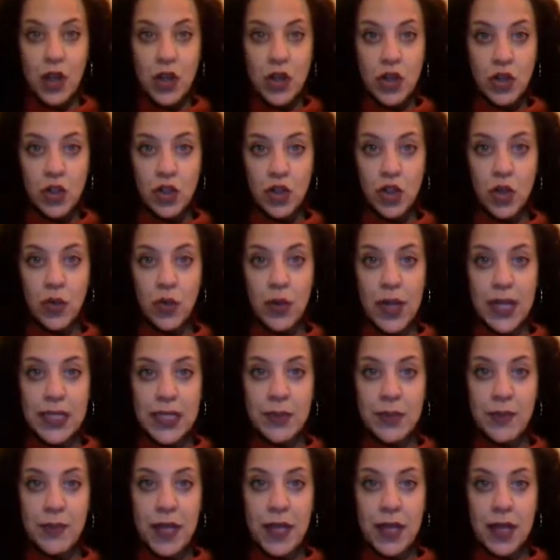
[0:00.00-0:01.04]
So let's
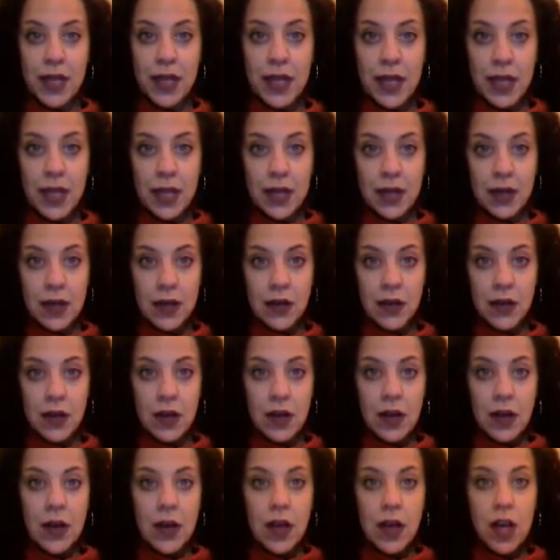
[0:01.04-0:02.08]
be clear
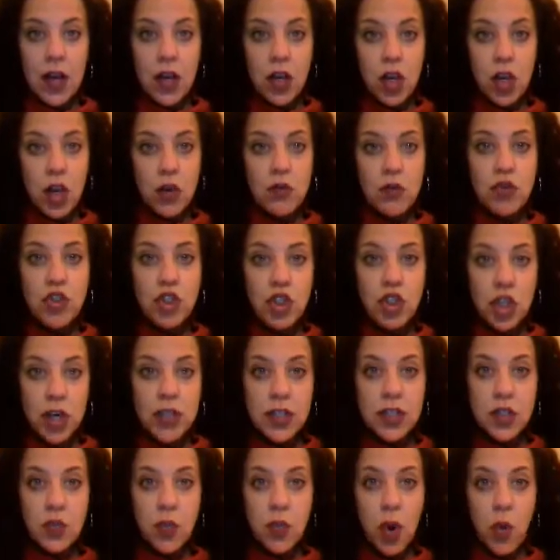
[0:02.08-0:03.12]
and know
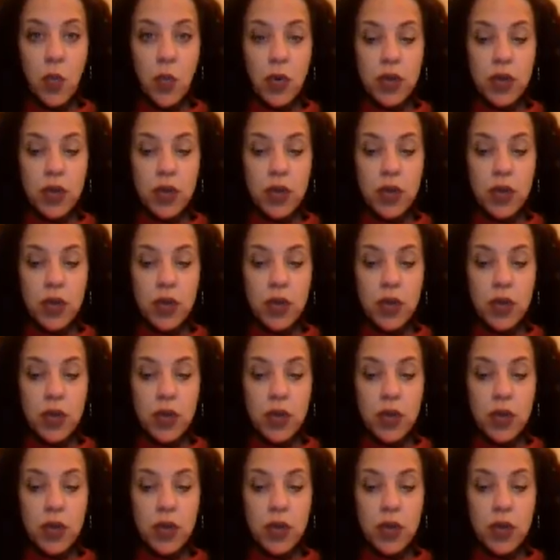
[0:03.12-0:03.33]
just what we're